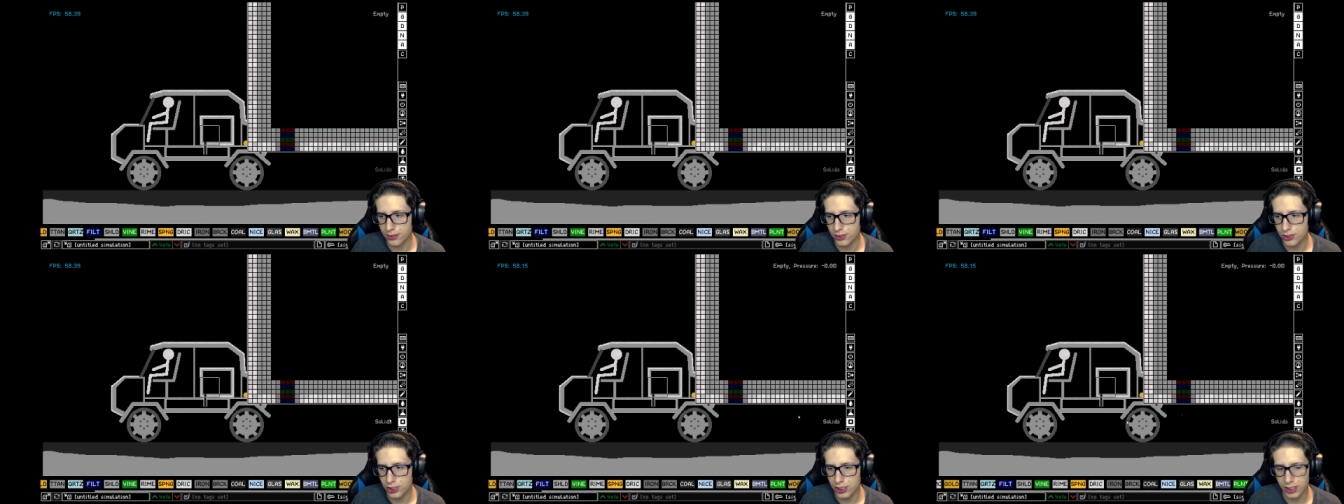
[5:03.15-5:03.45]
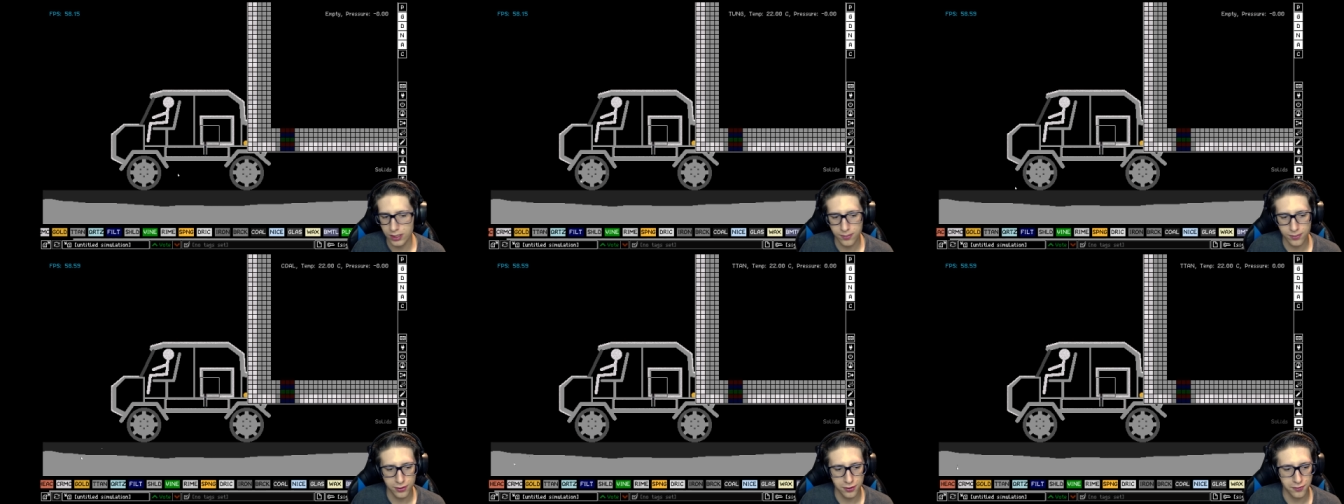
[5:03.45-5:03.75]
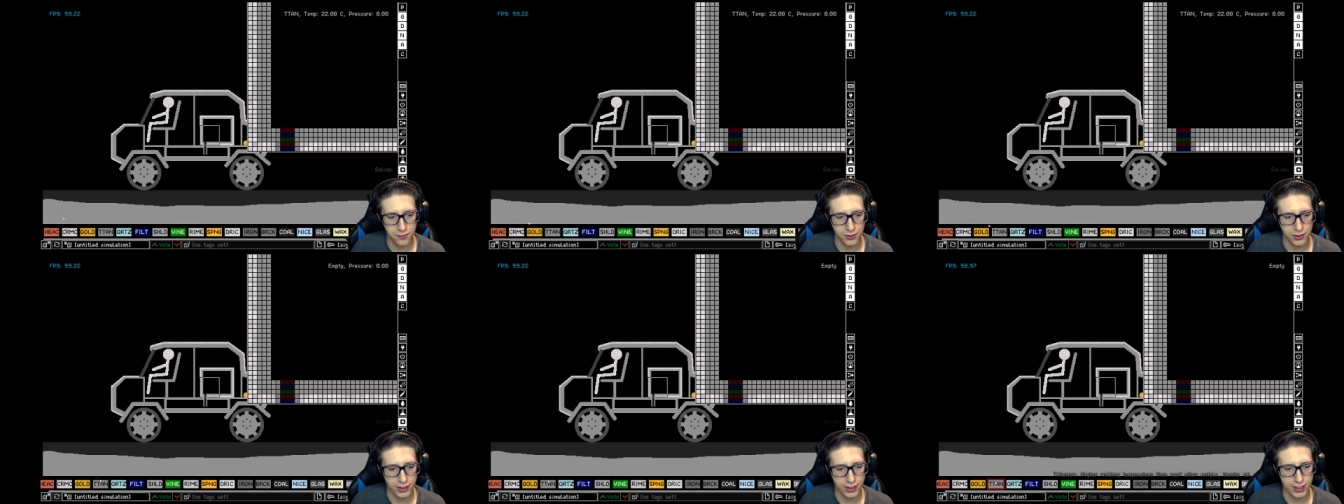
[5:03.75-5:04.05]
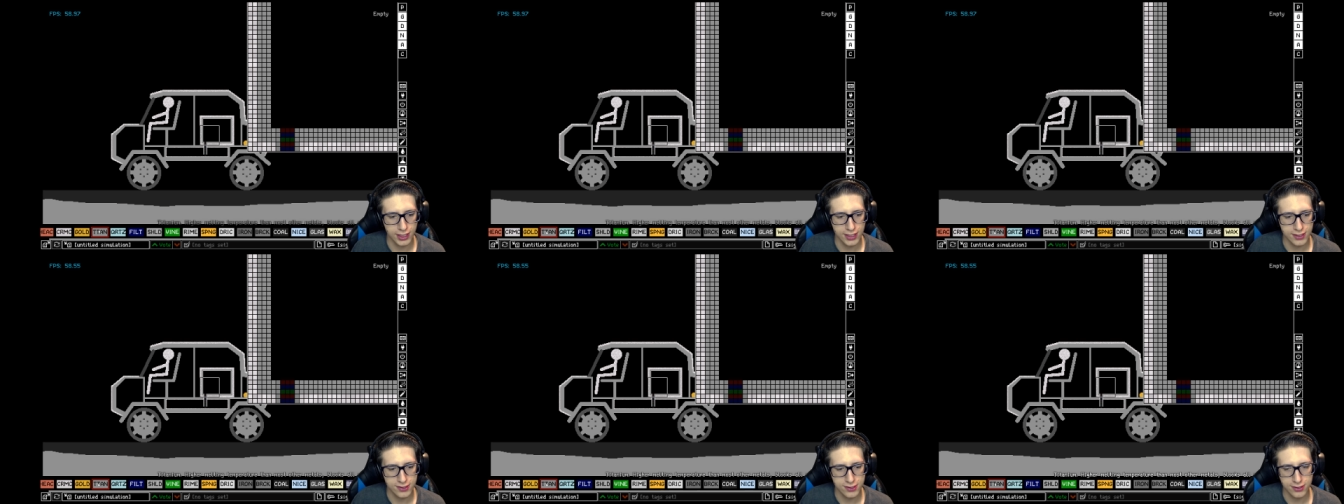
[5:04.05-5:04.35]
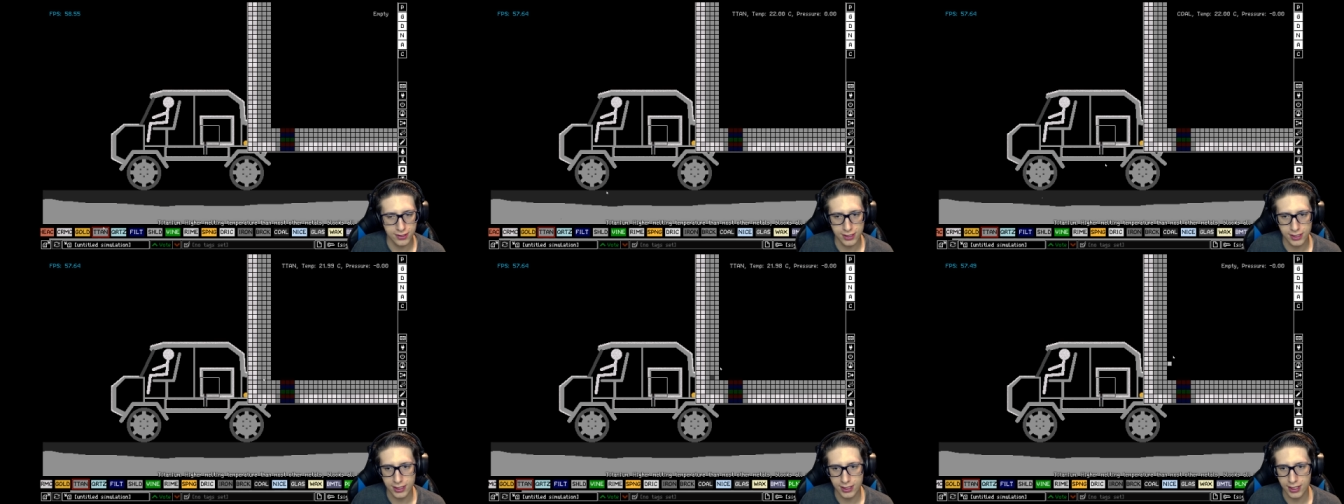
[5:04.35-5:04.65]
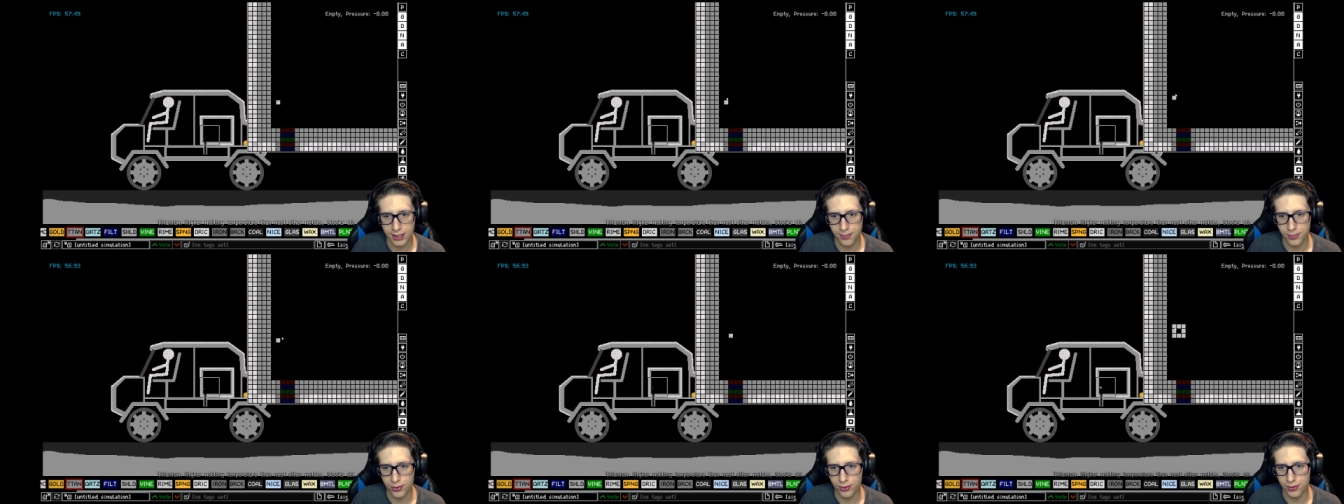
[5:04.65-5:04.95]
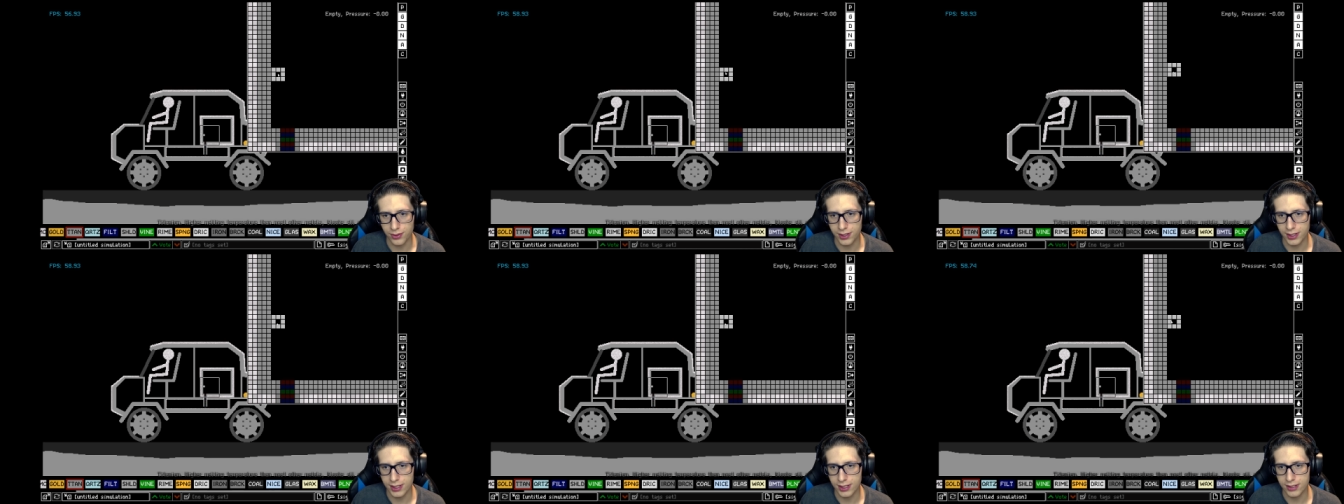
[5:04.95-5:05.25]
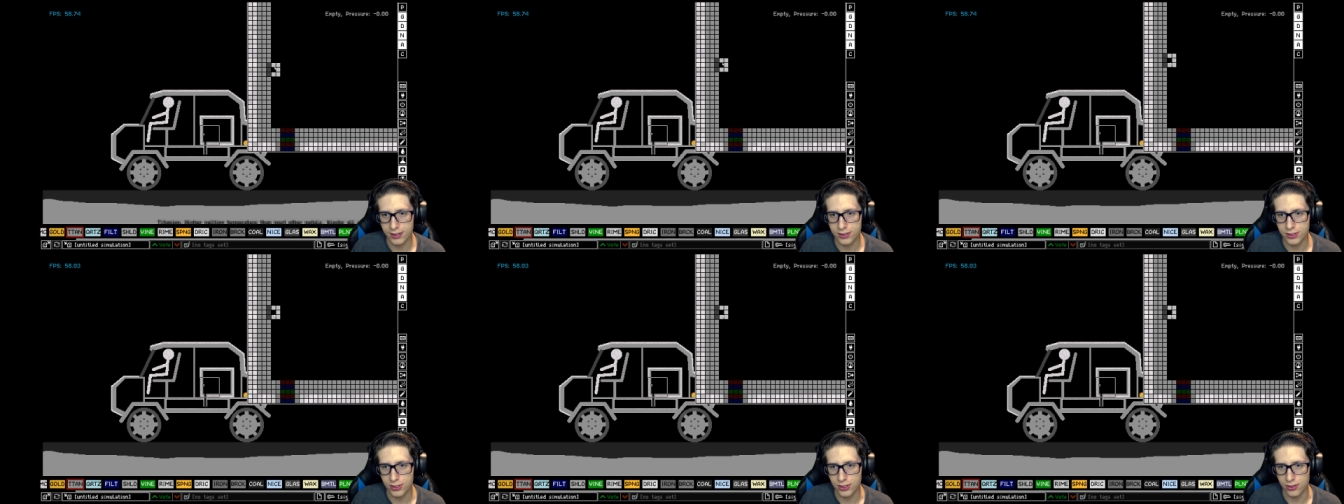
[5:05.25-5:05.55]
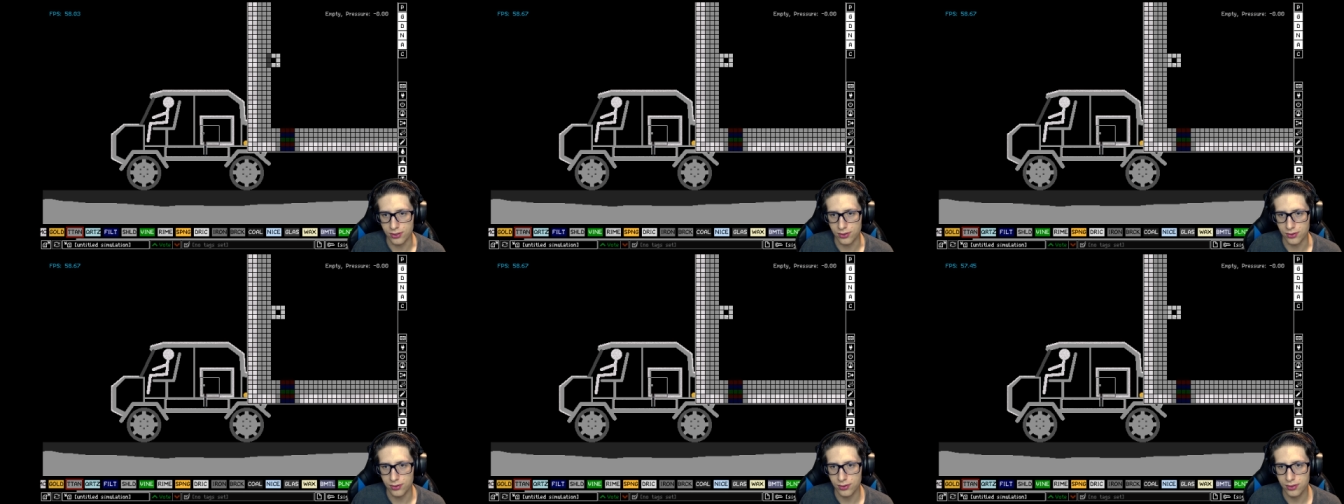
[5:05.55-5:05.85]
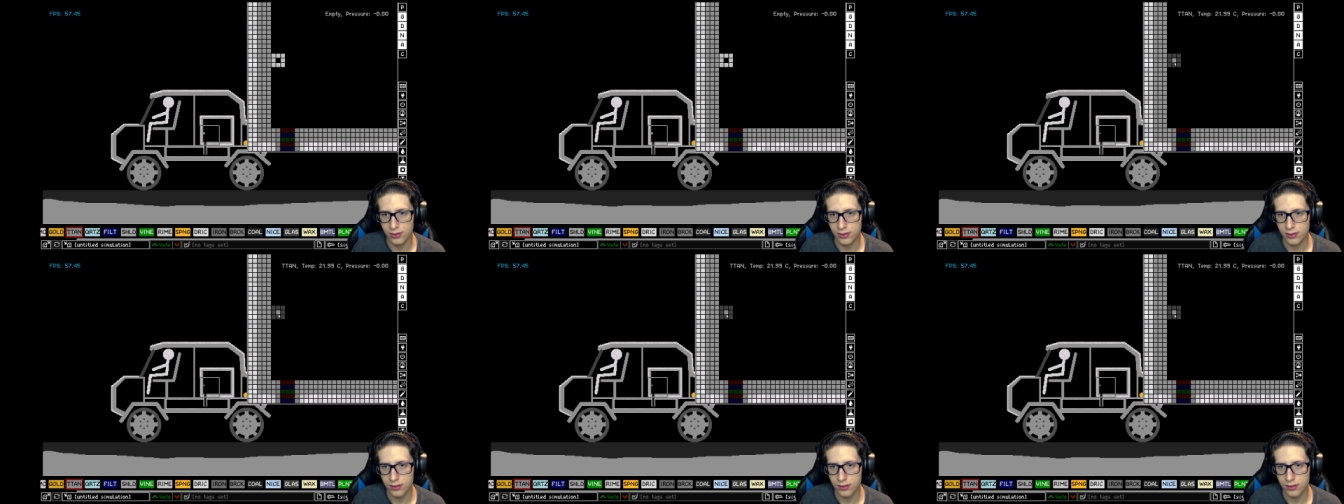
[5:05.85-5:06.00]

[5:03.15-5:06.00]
chamber for the gasoline to get pulled into,